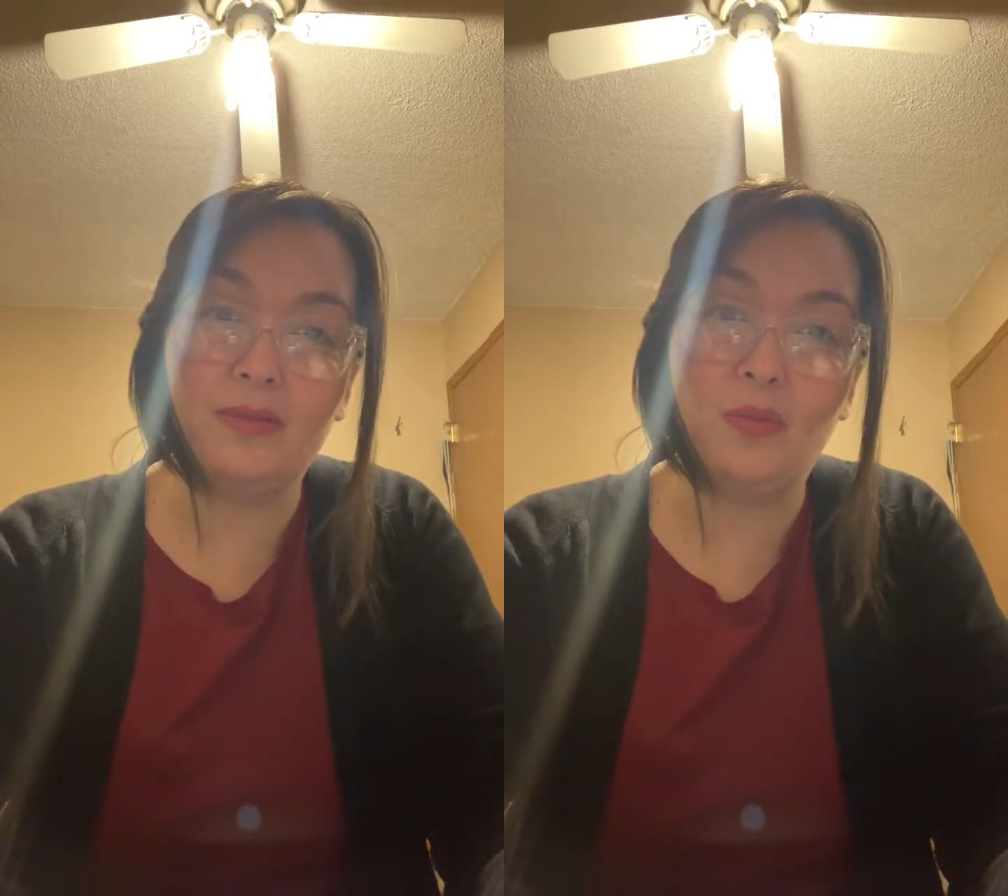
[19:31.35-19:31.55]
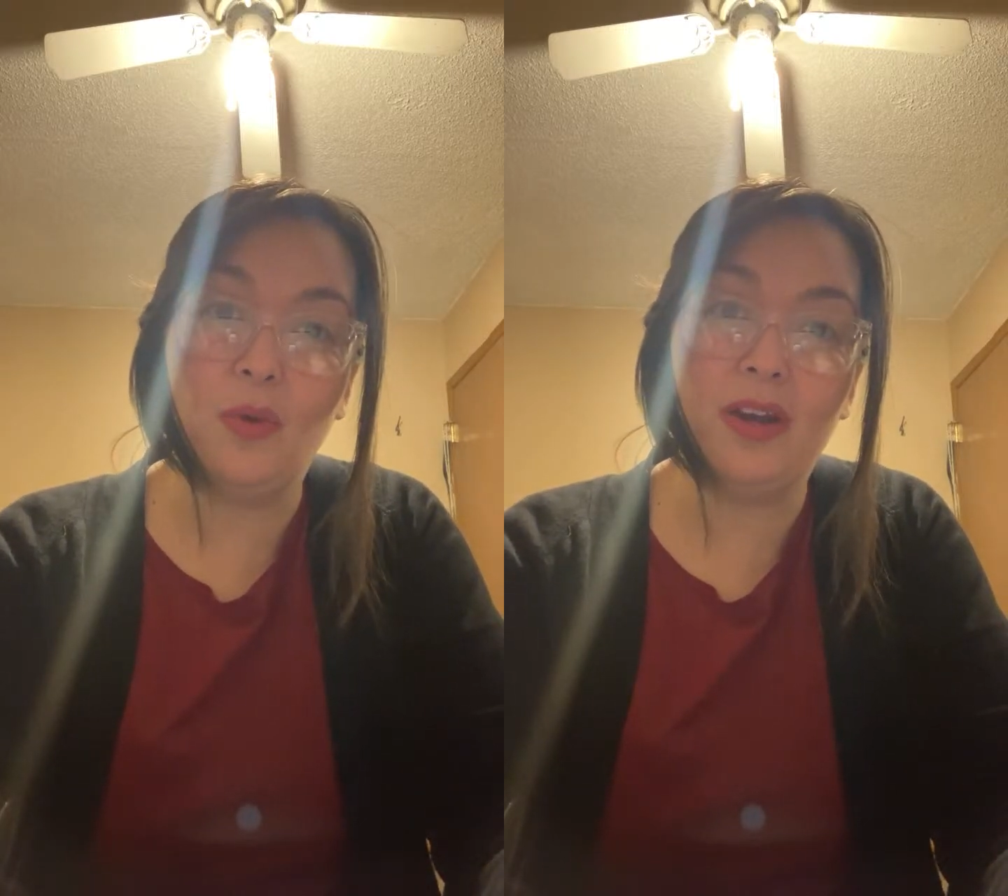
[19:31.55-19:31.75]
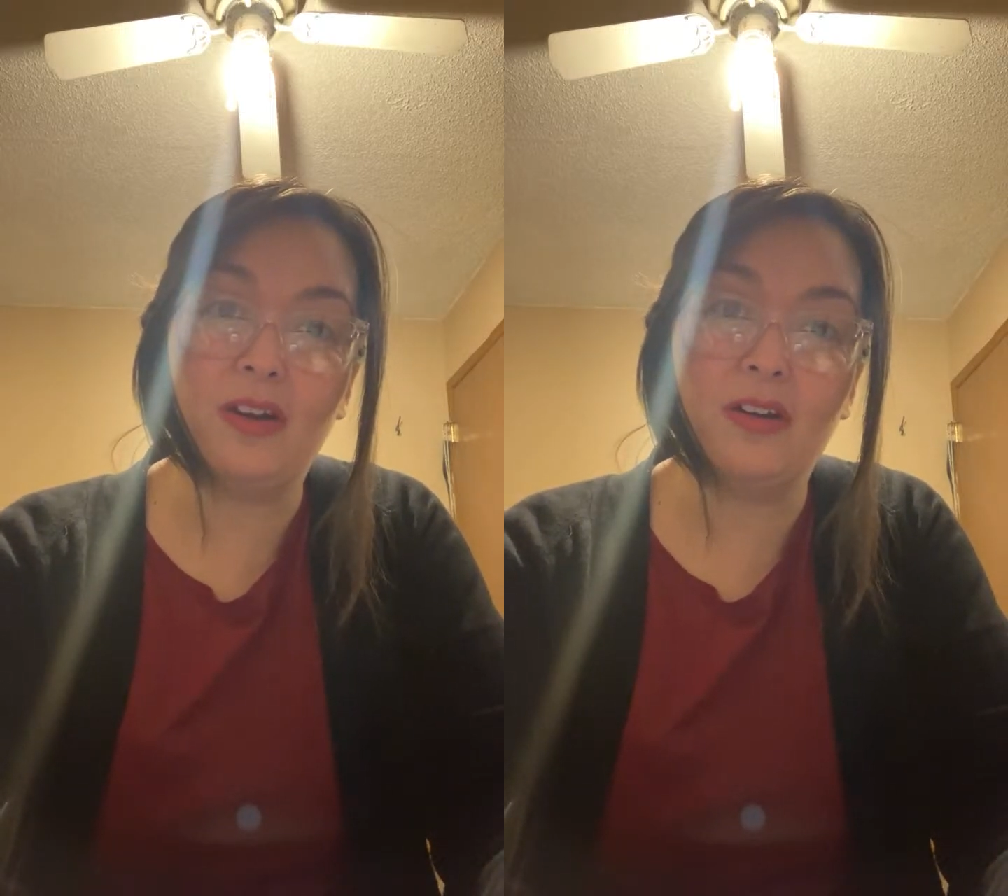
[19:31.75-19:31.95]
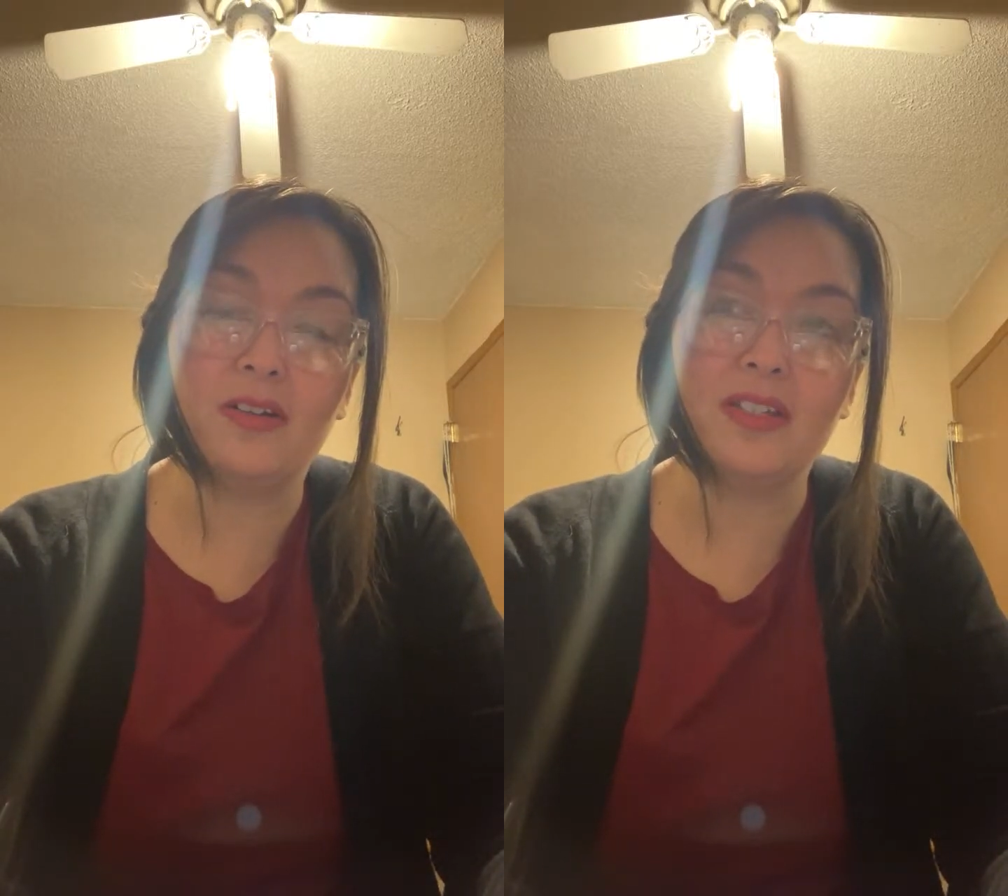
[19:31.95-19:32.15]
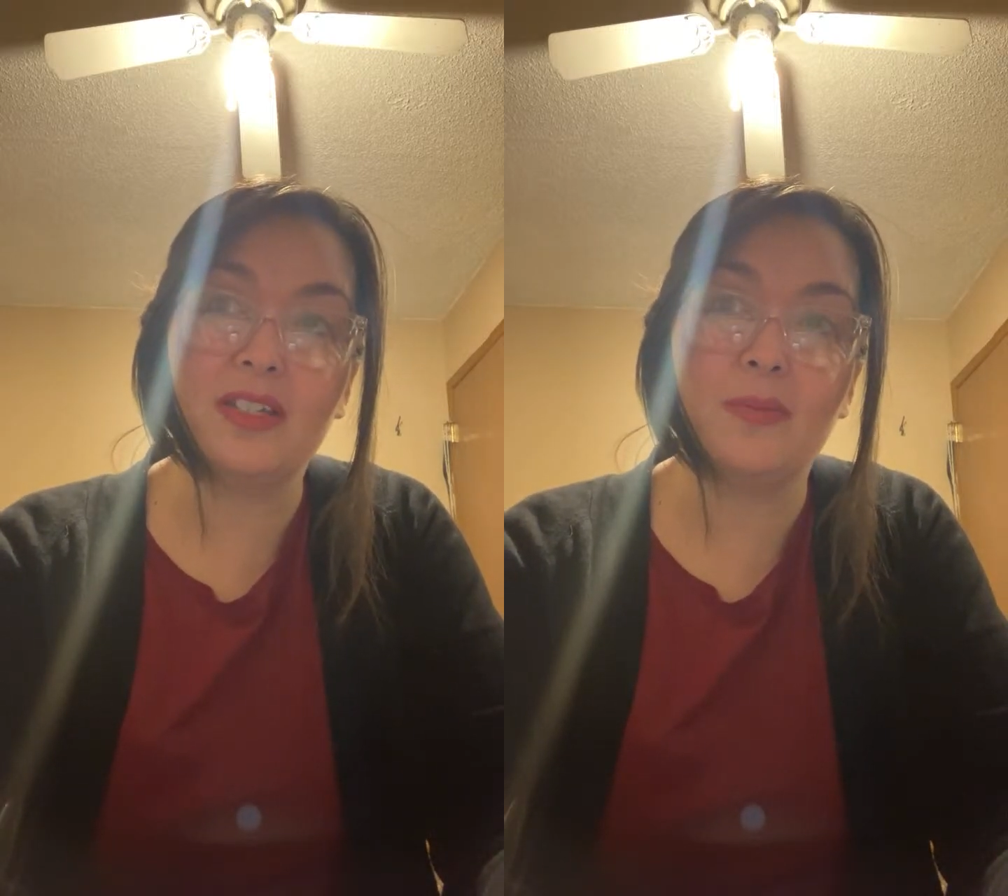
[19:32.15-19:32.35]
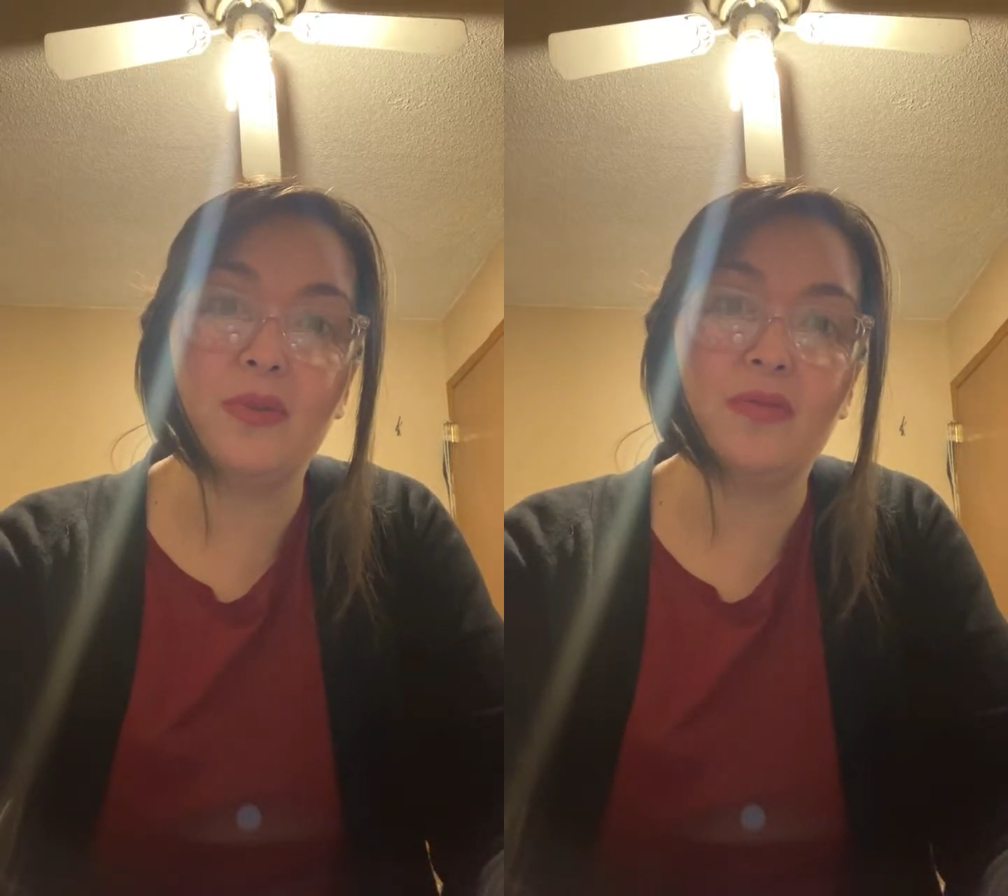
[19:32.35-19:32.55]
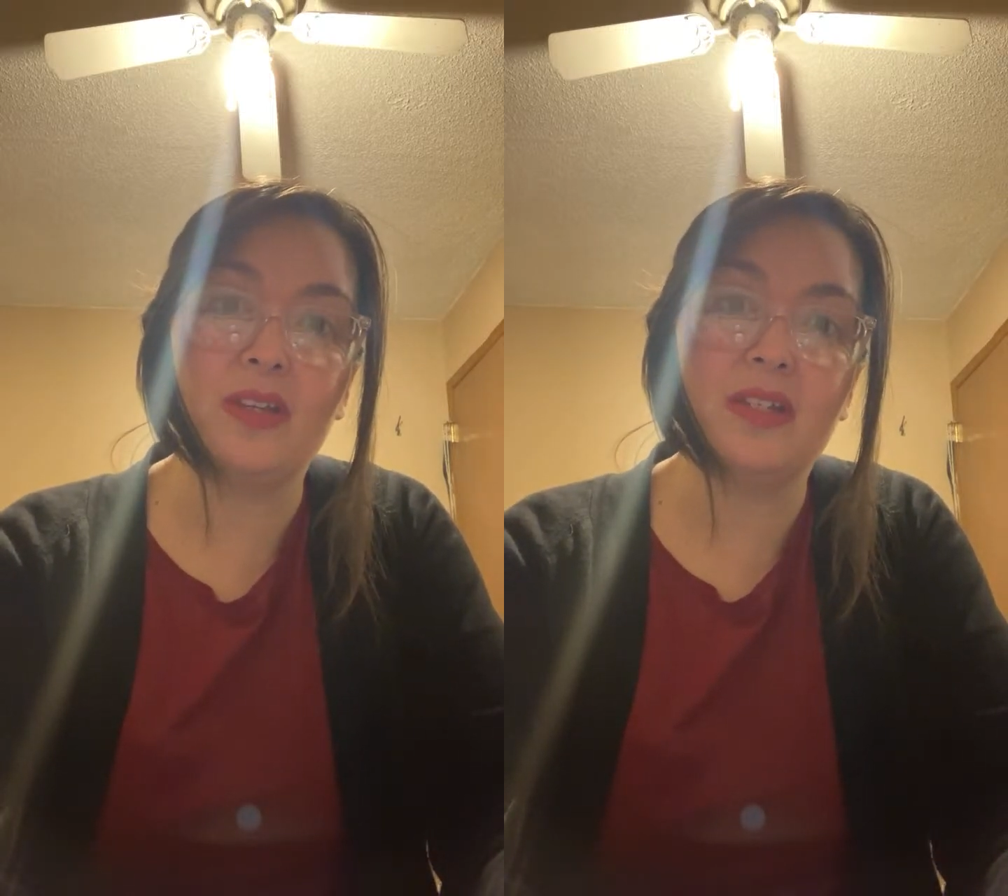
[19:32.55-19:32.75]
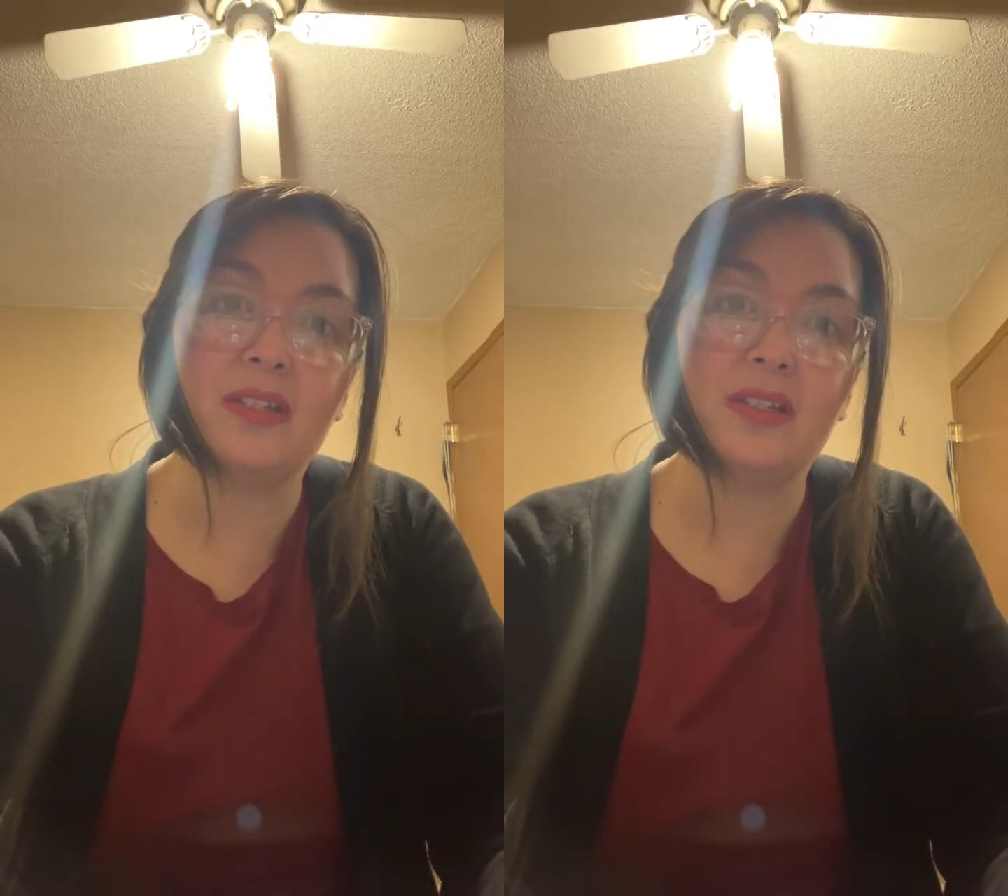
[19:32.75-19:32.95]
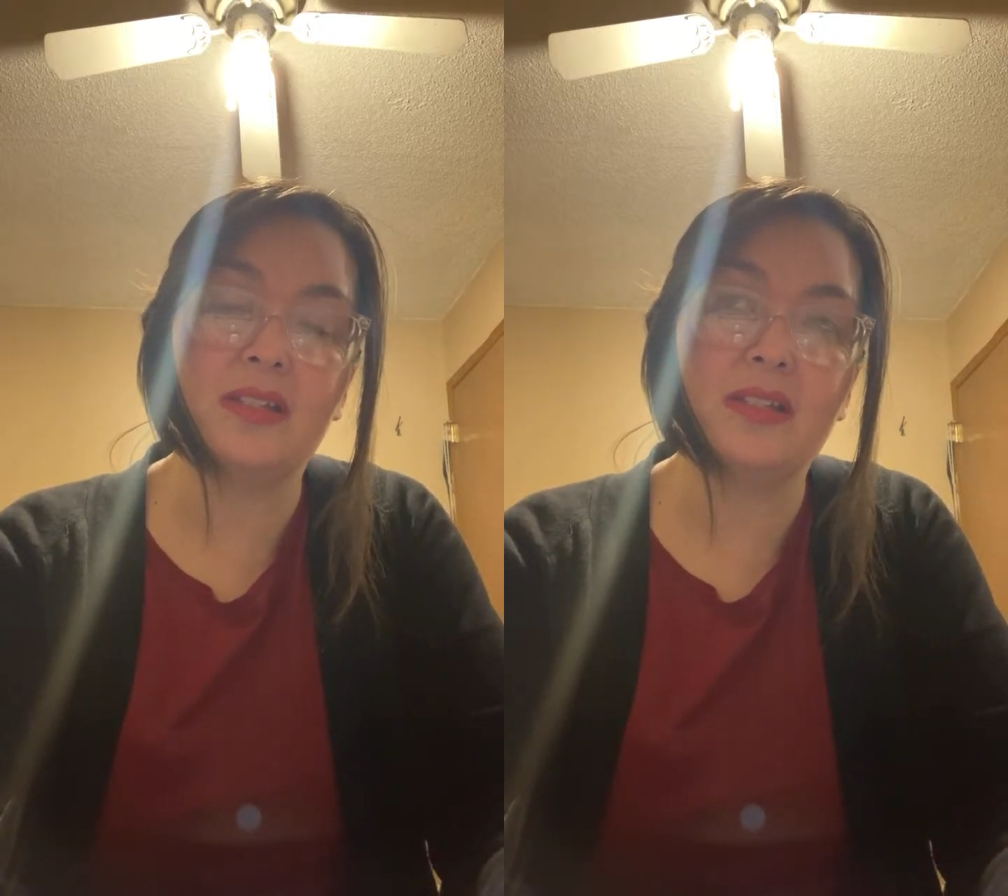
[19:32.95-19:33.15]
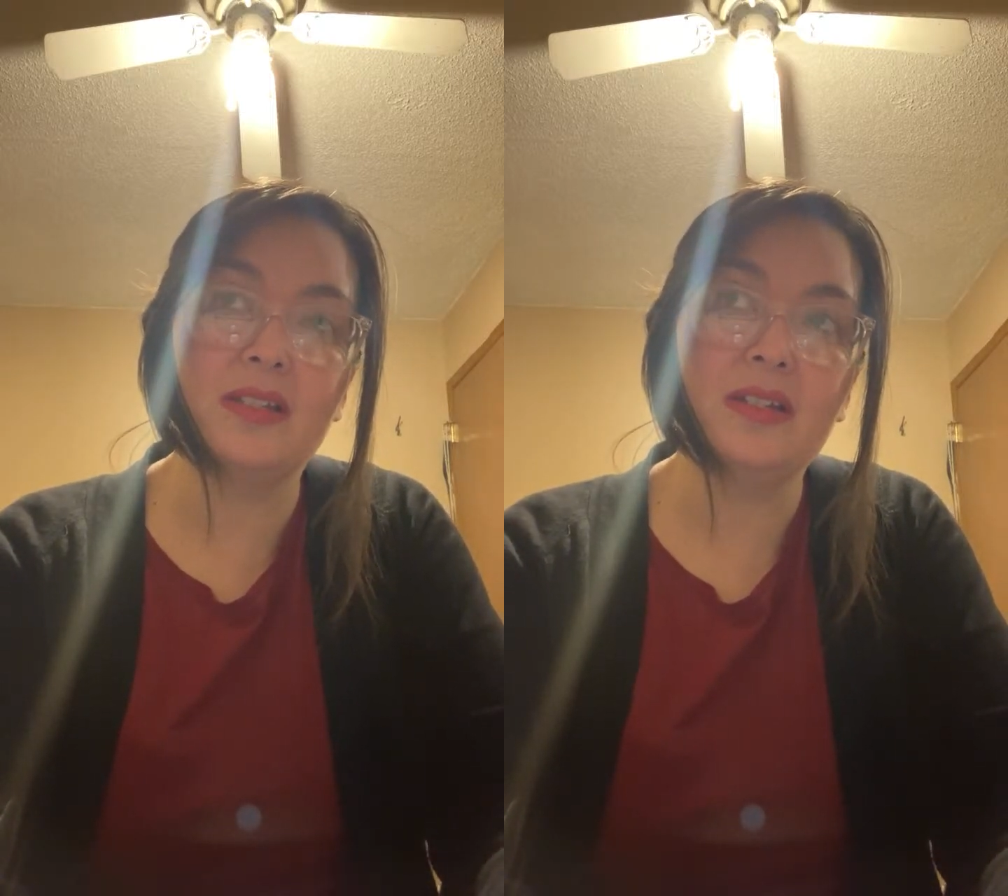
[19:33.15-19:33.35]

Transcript: where some of this